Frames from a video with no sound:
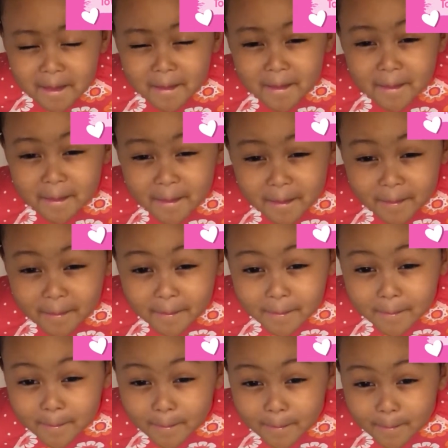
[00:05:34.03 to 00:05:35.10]
drain,
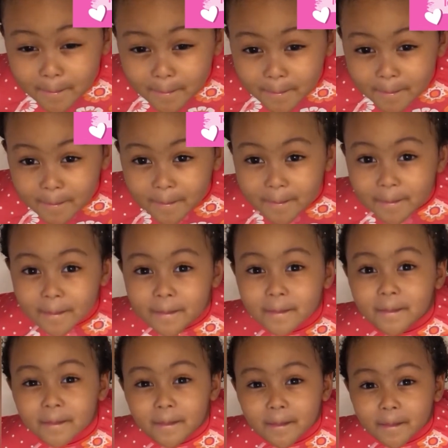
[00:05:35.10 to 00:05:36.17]

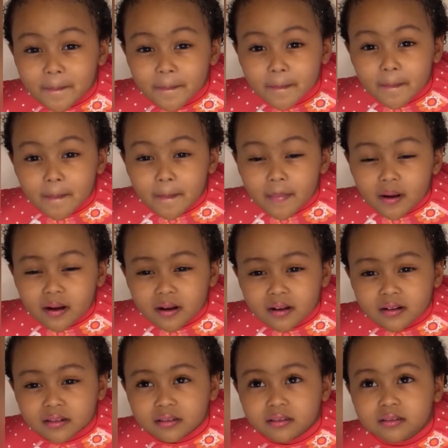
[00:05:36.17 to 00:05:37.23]
and she
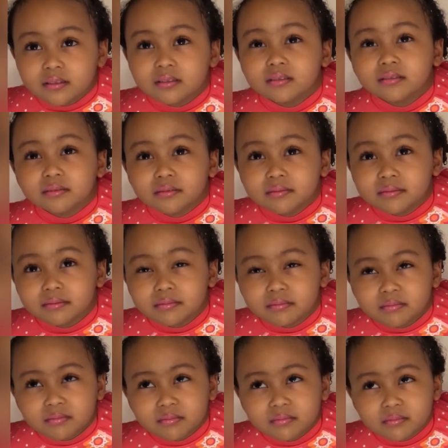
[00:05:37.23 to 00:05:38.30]
tilts her head
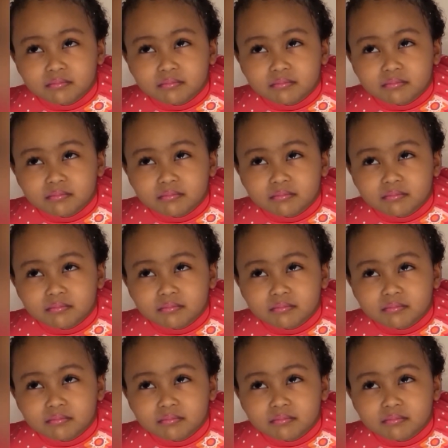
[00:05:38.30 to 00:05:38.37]
back,